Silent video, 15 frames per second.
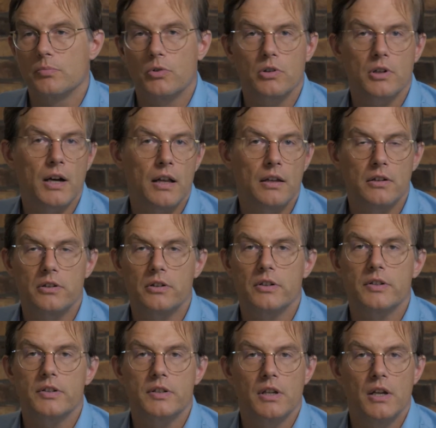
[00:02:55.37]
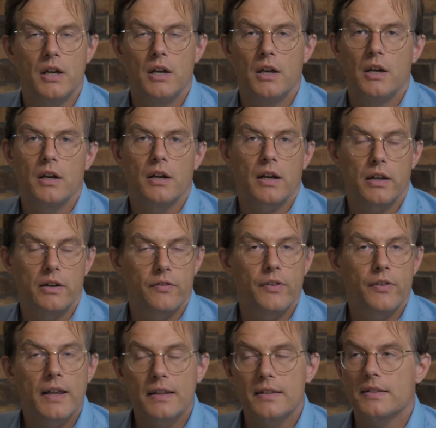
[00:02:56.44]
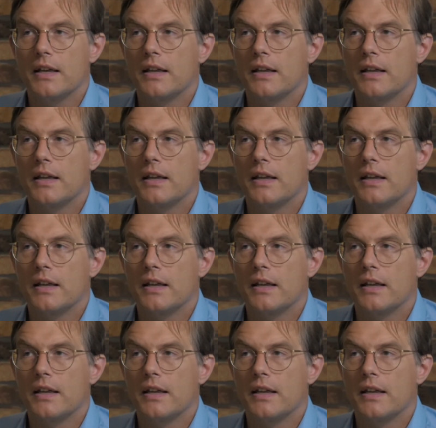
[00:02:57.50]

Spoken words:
more colors, kind of things.